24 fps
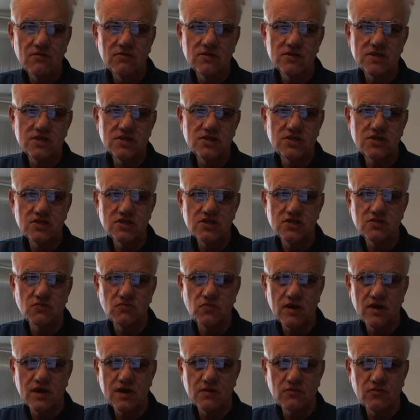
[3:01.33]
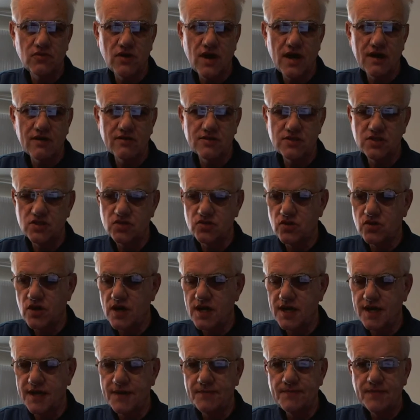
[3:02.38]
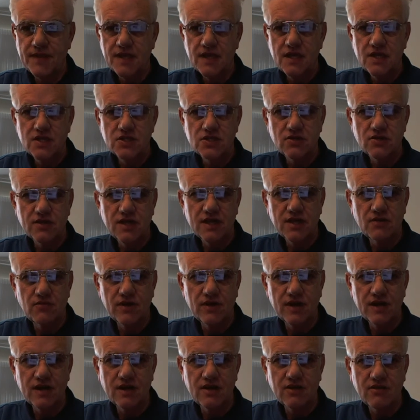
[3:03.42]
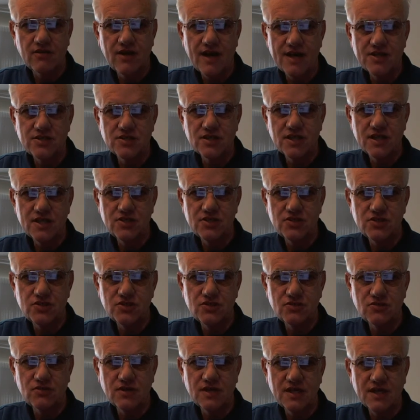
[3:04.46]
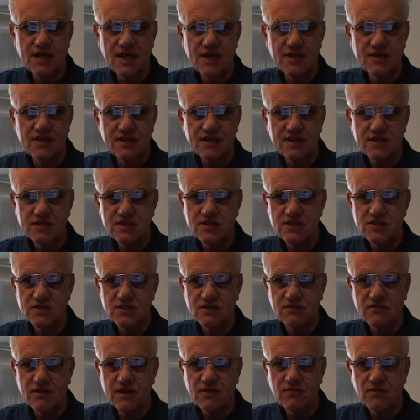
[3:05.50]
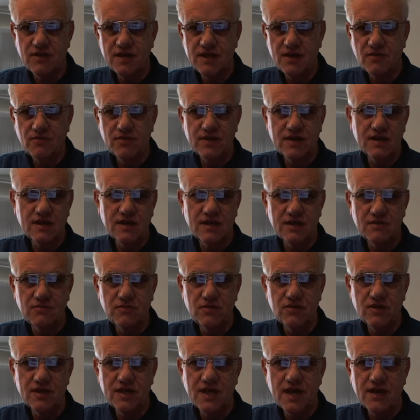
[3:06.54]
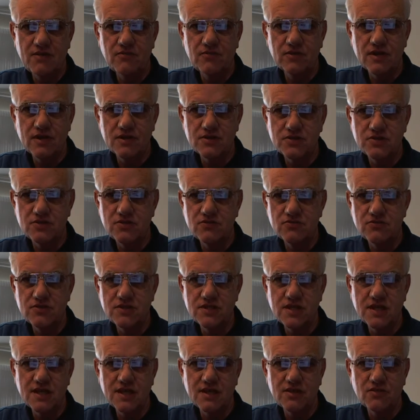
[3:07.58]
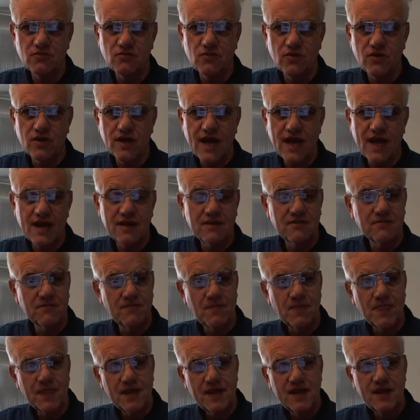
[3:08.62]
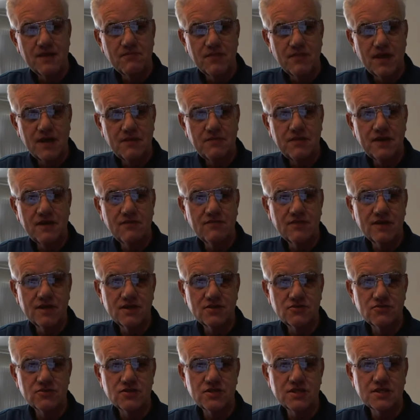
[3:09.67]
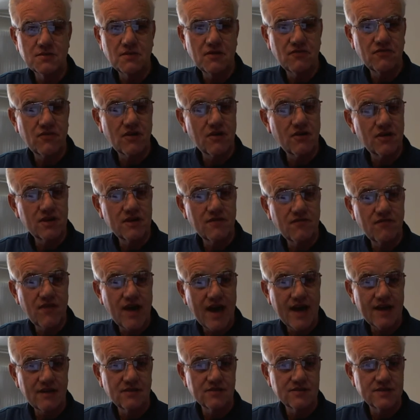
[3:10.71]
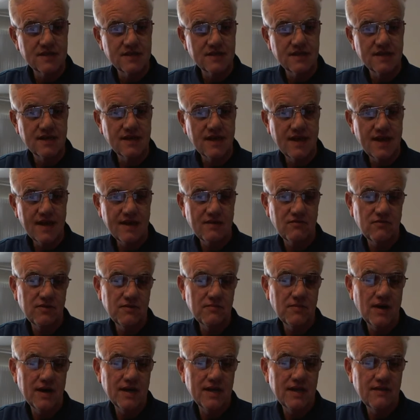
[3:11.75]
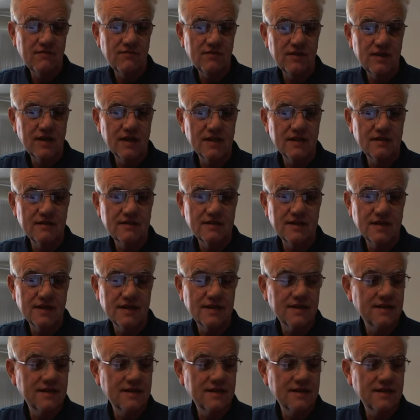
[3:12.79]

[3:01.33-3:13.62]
other words, it's just a work in progress of trying it. So again, I want to congratulate you, and I think this is a great way that we can communicate with our students and get the word out, and maybe even interest some of our other faculty. Heck, we might even get